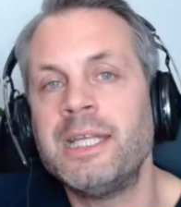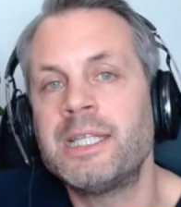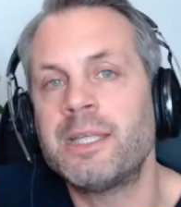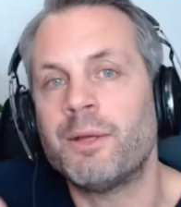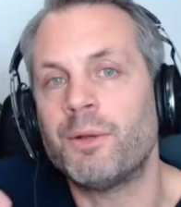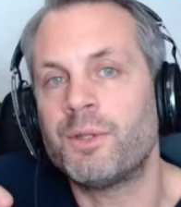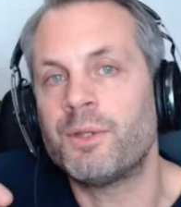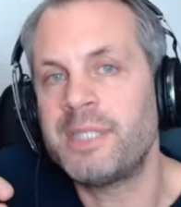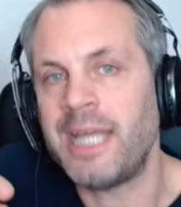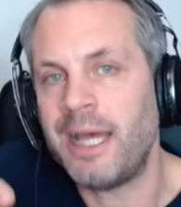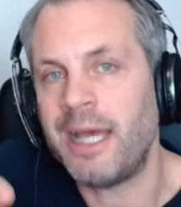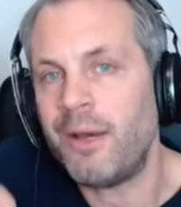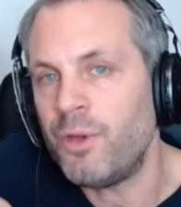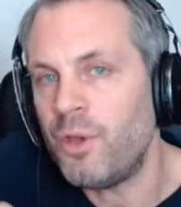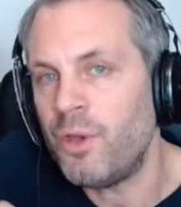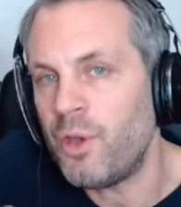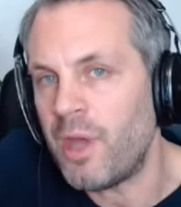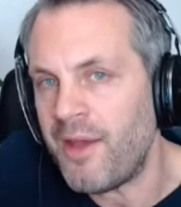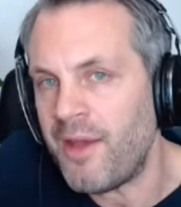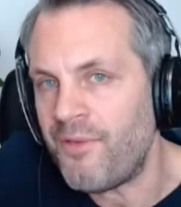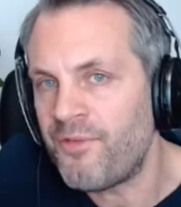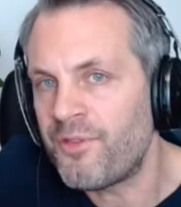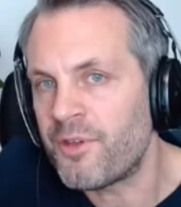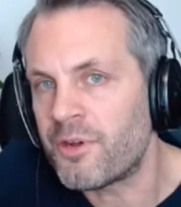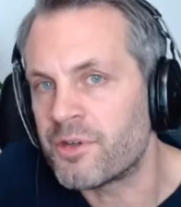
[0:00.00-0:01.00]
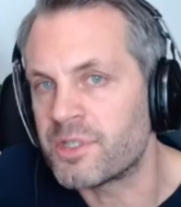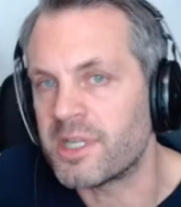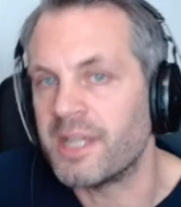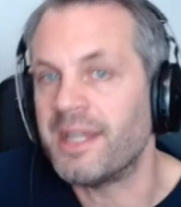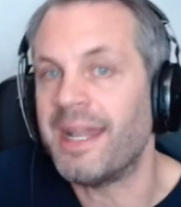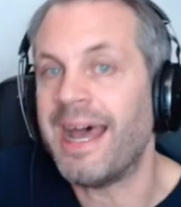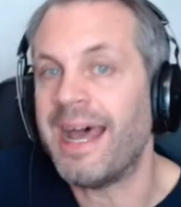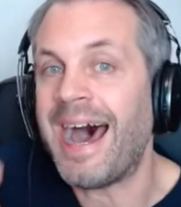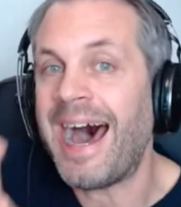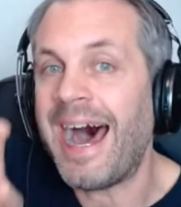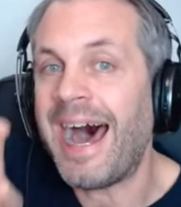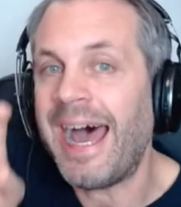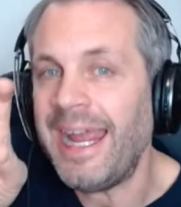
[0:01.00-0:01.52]
It'll tell you if there's an
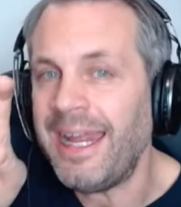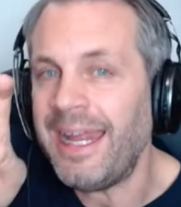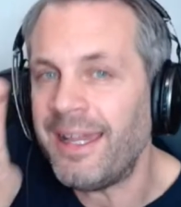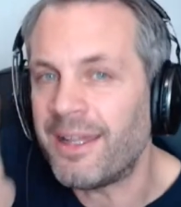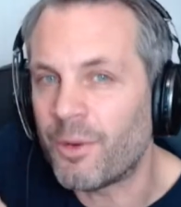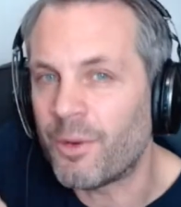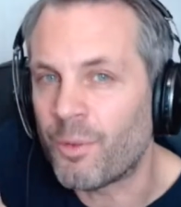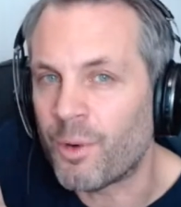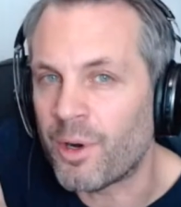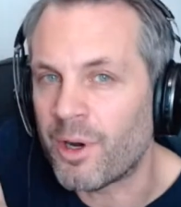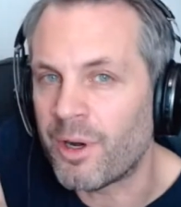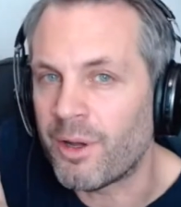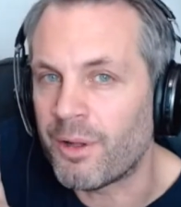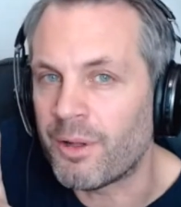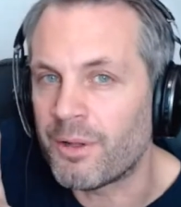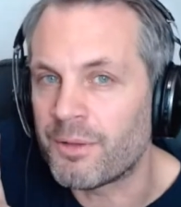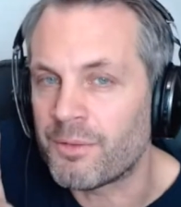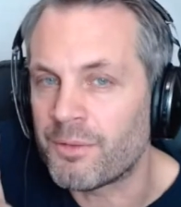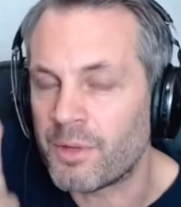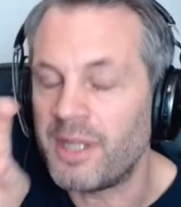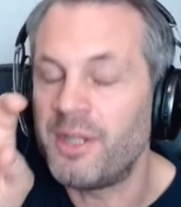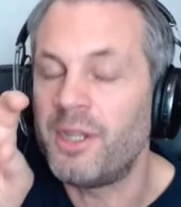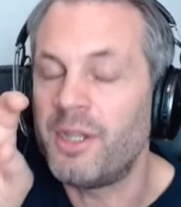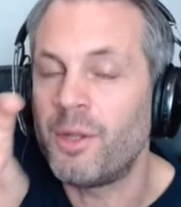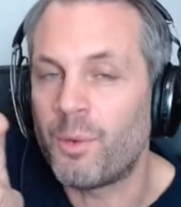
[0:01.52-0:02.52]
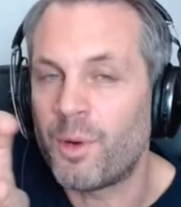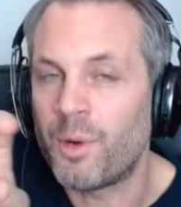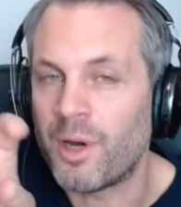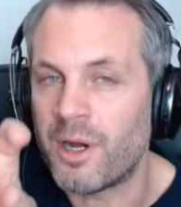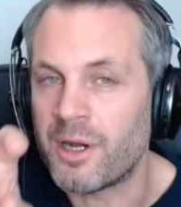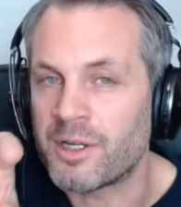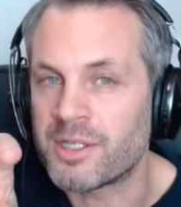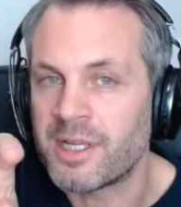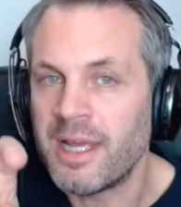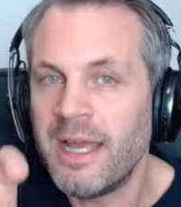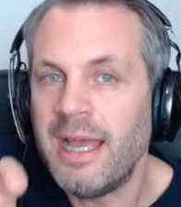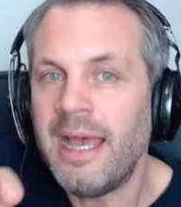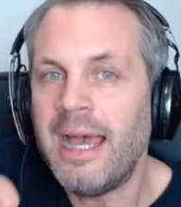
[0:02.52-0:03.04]
I in the word,
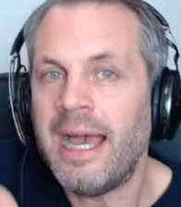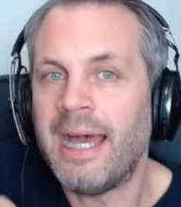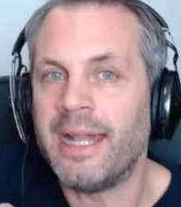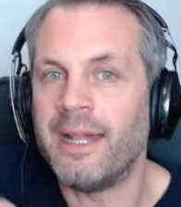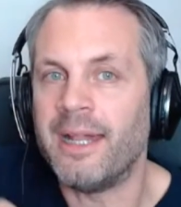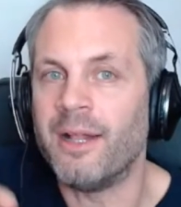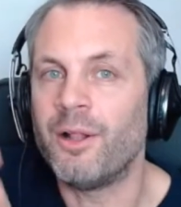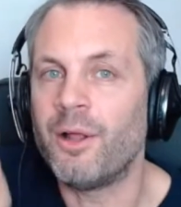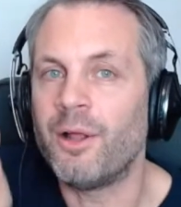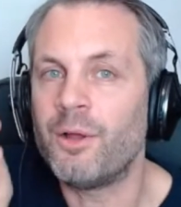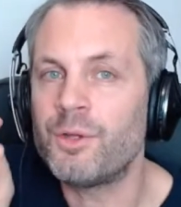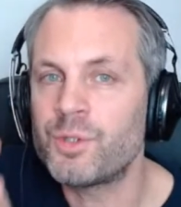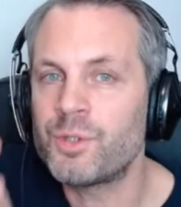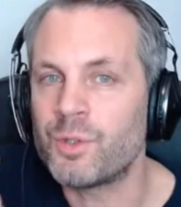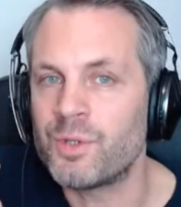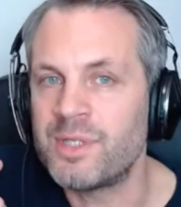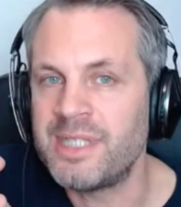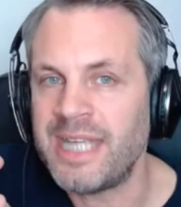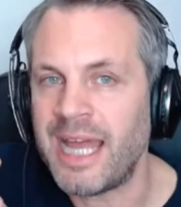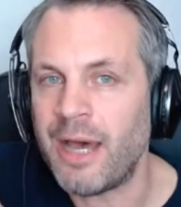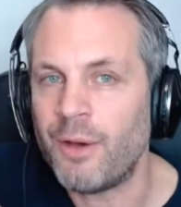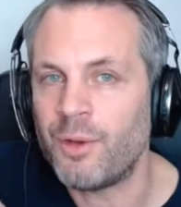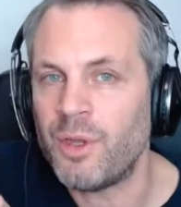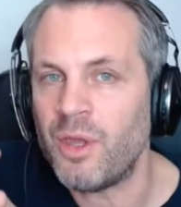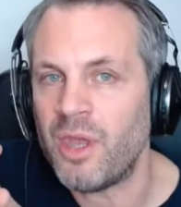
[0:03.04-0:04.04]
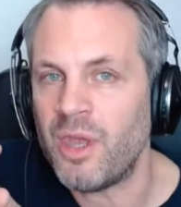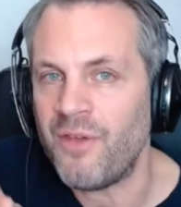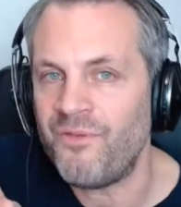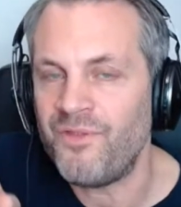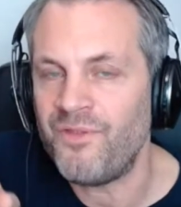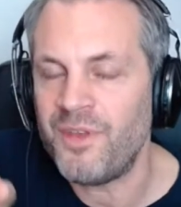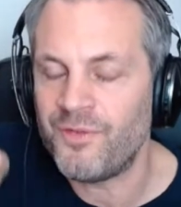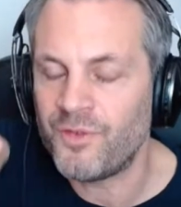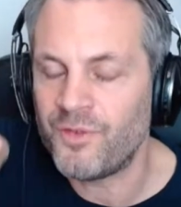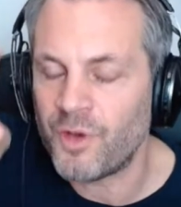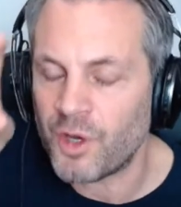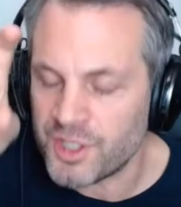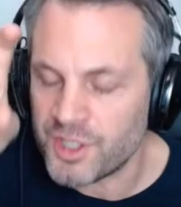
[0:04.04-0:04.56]
and it'll also tell you if
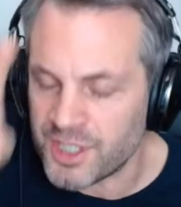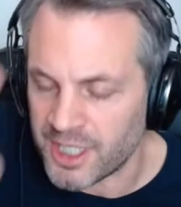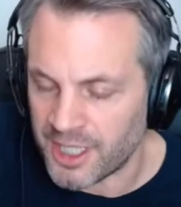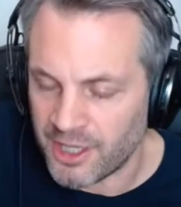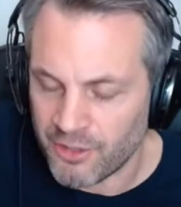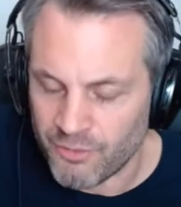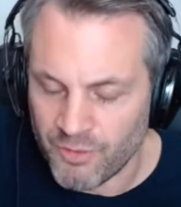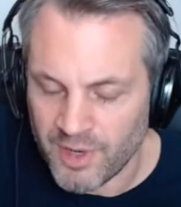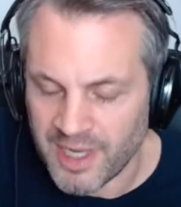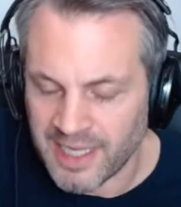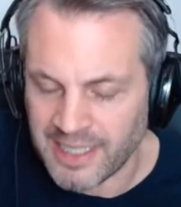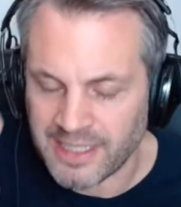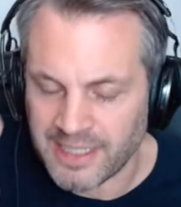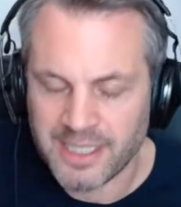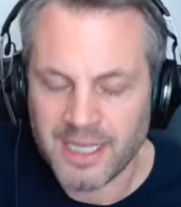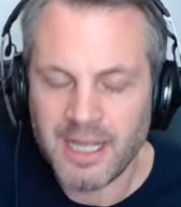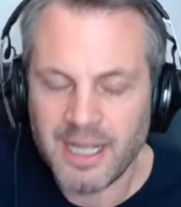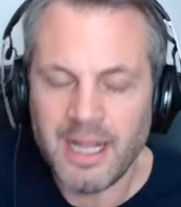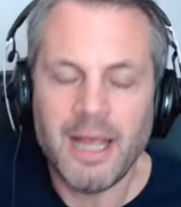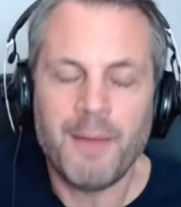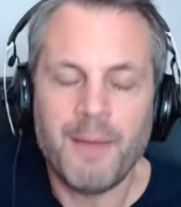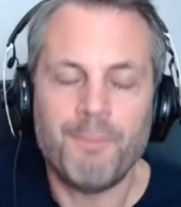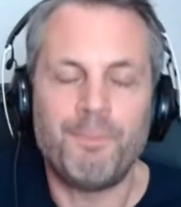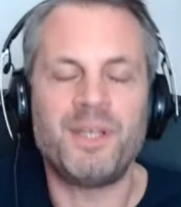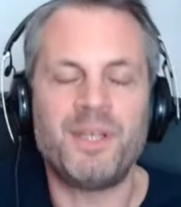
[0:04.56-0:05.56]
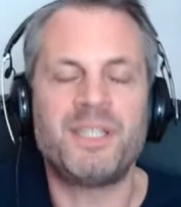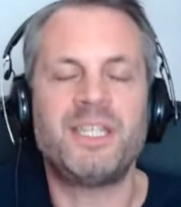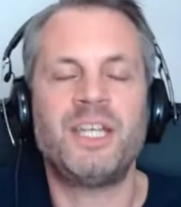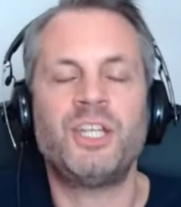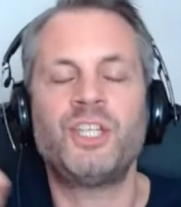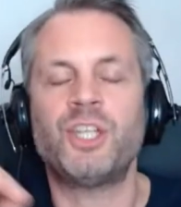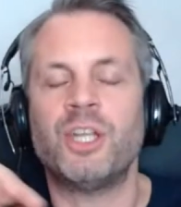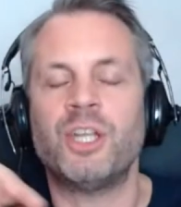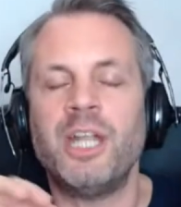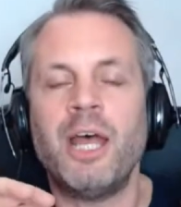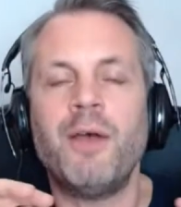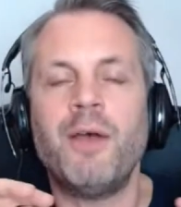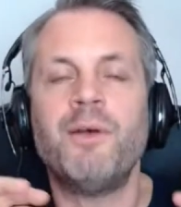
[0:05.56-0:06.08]
you've got it in the right
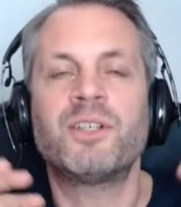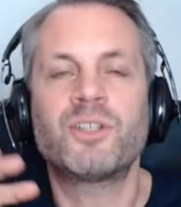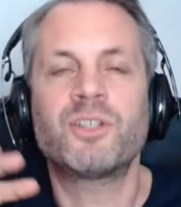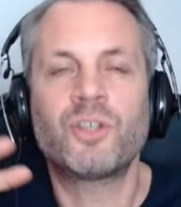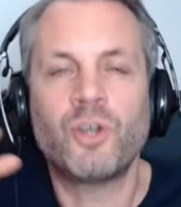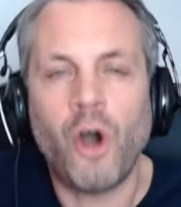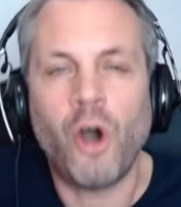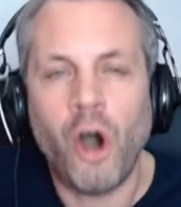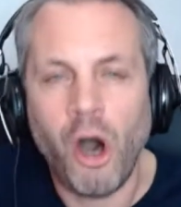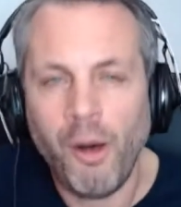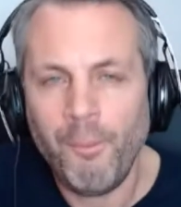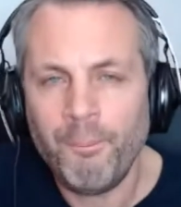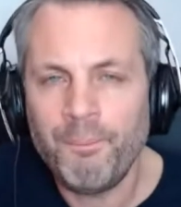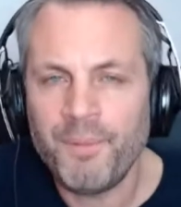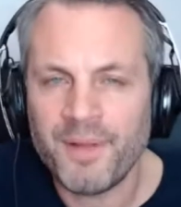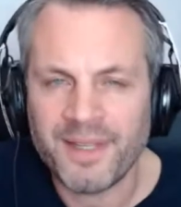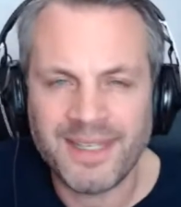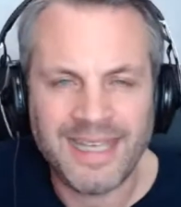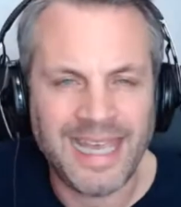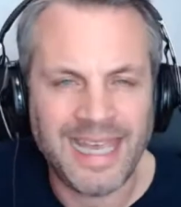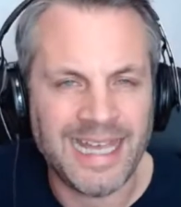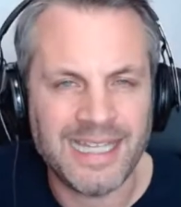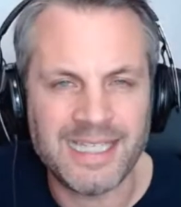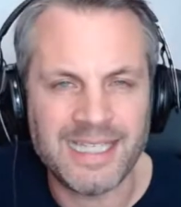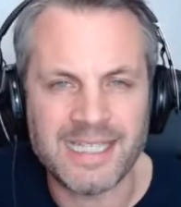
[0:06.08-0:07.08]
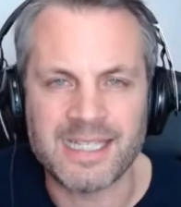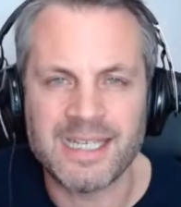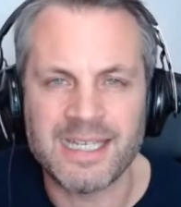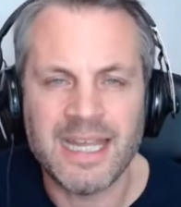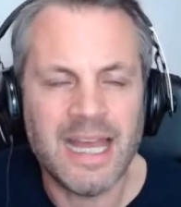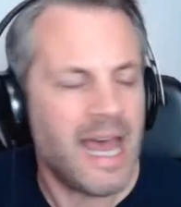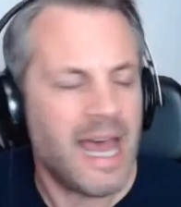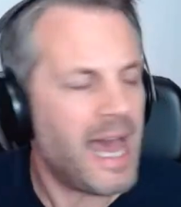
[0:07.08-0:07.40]
position. Now, it's complicated.